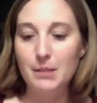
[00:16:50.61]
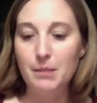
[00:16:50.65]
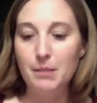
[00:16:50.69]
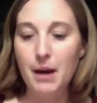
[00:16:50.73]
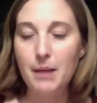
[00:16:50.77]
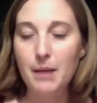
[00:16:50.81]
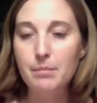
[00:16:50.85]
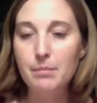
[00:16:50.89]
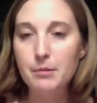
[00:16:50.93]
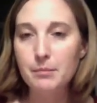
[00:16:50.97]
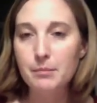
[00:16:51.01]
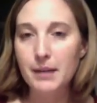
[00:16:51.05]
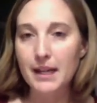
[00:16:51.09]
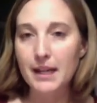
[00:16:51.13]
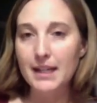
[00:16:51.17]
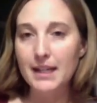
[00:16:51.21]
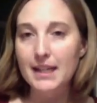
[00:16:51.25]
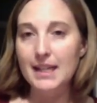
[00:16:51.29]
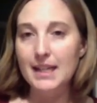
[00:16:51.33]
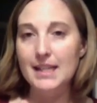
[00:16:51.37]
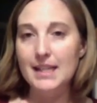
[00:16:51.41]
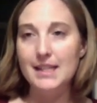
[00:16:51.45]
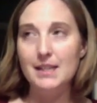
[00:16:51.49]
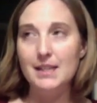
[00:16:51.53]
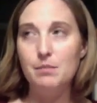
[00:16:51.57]
Peppermint
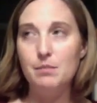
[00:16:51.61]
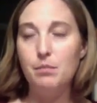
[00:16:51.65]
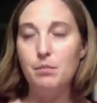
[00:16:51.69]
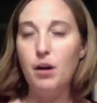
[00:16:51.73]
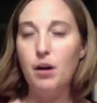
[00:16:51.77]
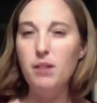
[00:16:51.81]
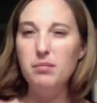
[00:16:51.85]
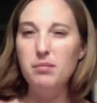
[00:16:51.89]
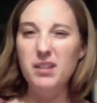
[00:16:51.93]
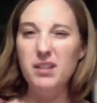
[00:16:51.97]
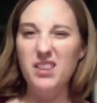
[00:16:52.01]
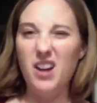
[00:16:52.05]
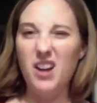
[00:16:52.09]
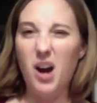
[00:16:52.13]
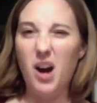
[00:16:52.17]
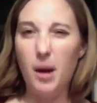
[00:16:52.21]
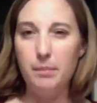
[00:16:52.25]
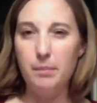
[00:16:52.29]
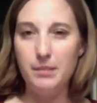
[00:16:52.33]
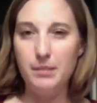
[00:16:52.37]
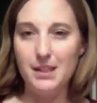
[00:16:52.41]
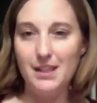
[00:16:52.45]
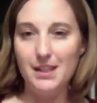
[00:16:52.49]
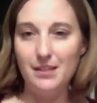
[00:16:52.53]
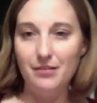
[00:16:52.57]
is probably the
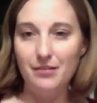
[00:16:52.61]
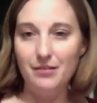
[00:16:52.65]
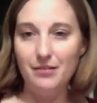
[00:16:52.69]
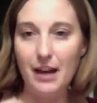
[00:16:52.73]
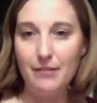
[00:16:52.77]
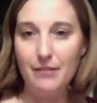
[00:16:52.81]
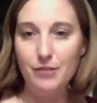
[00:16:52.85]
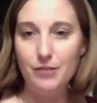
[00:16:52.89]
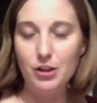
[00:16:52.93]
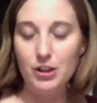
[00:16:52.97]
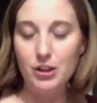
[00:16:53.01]
opposite of lavender.